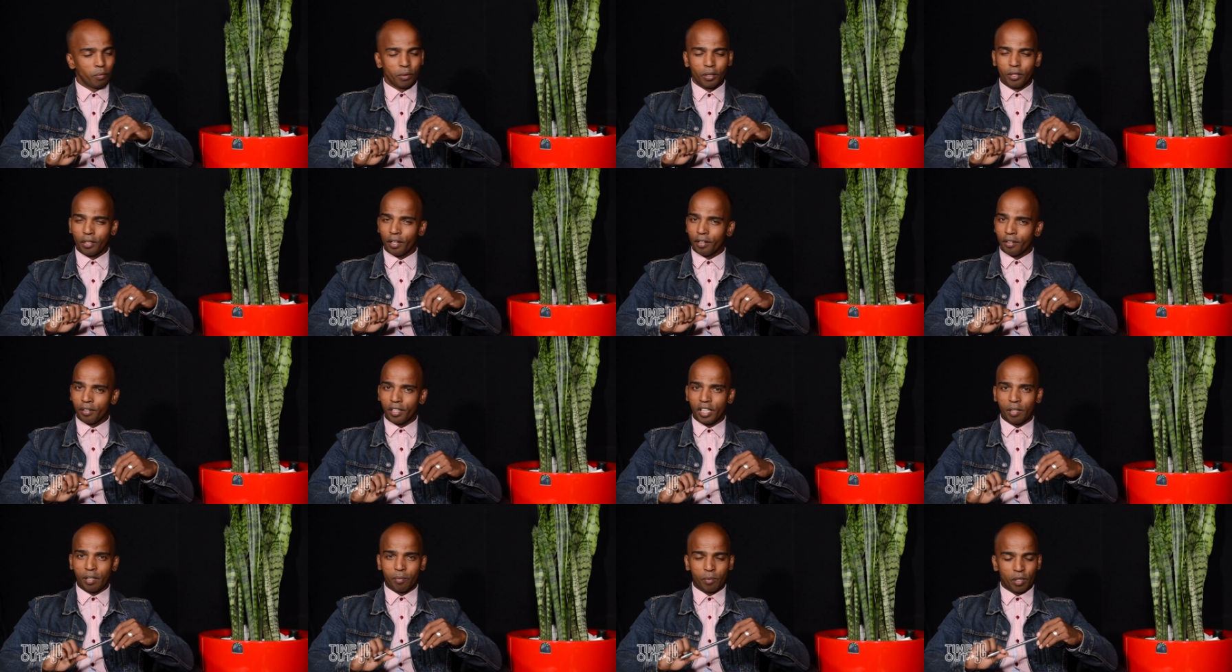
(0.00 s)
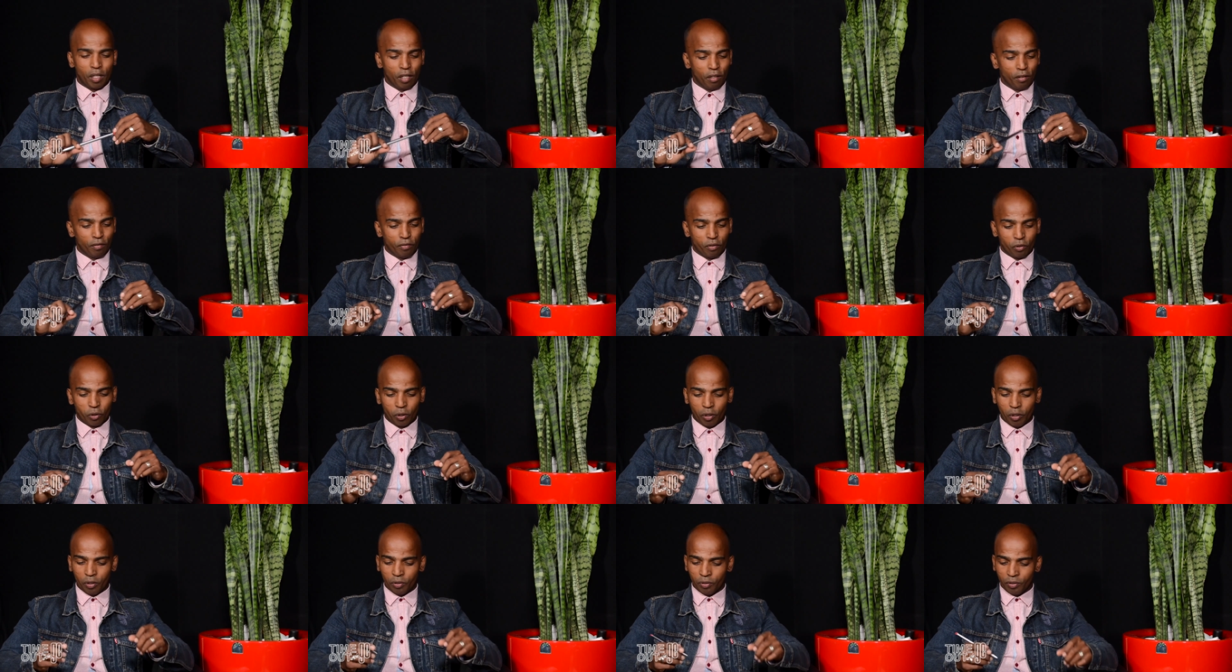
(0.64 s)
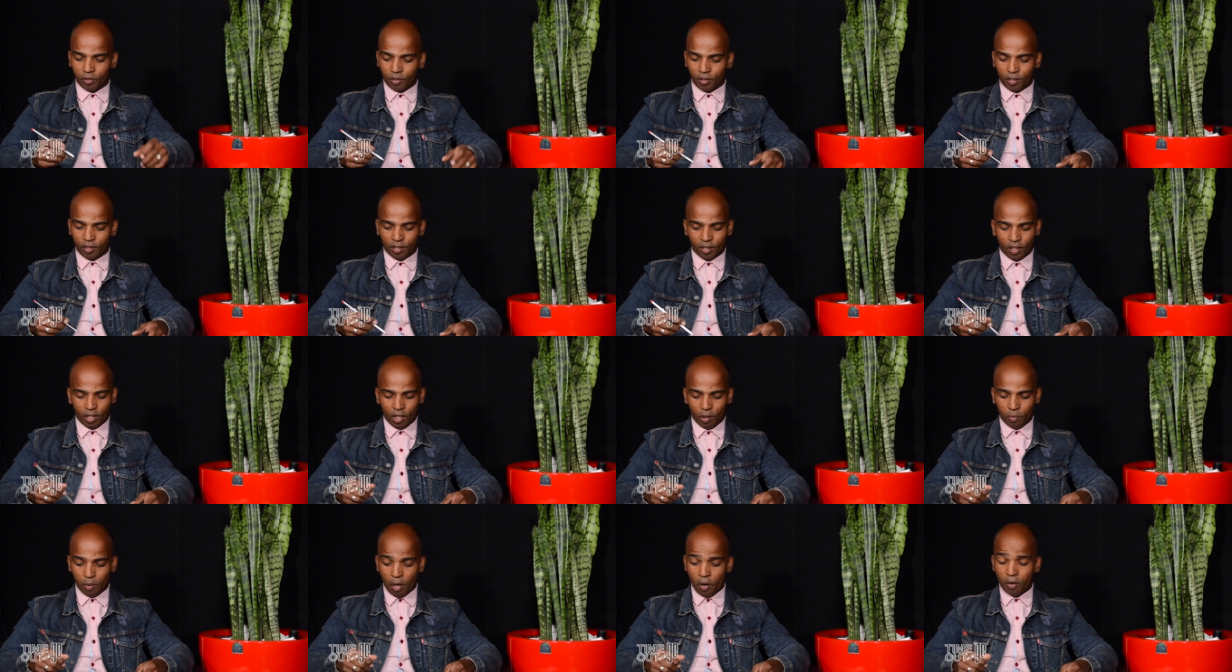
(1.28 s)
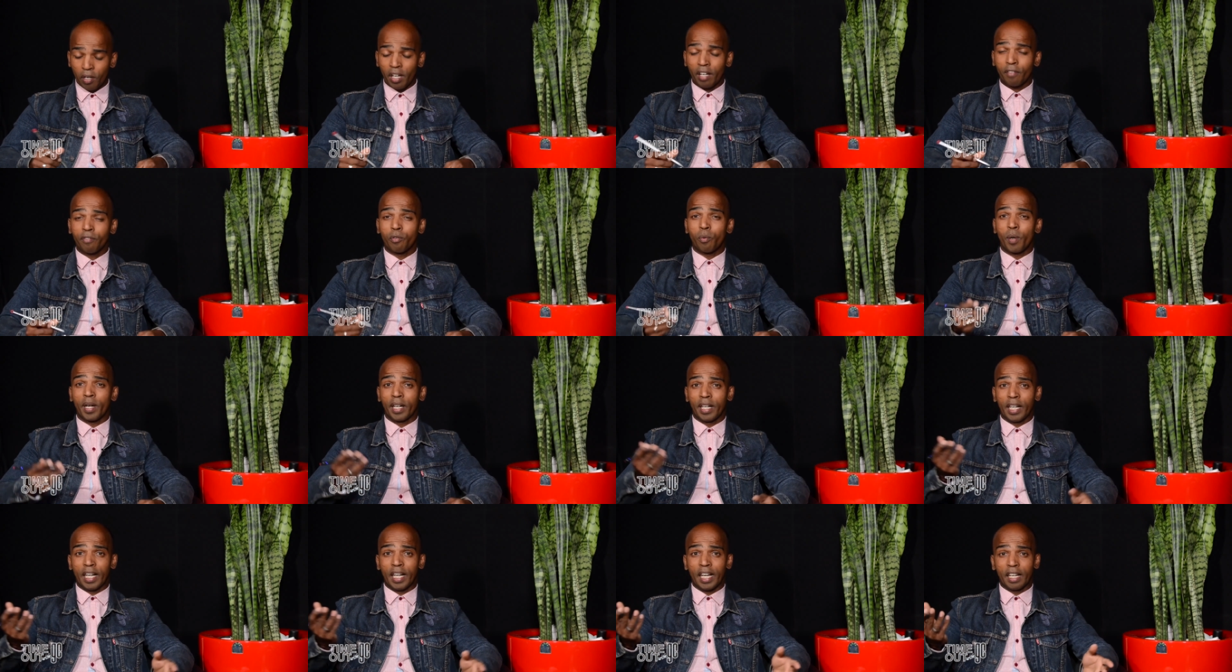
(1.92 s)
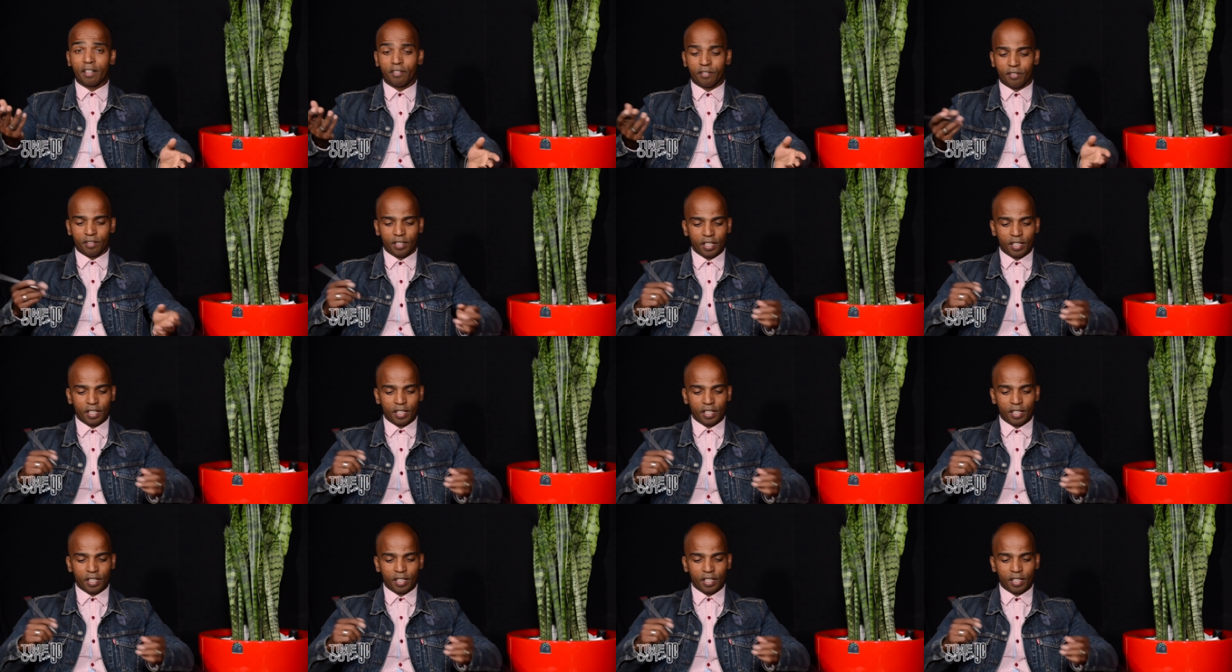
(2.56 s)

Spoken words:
We've got to keep going forward because we only have one life.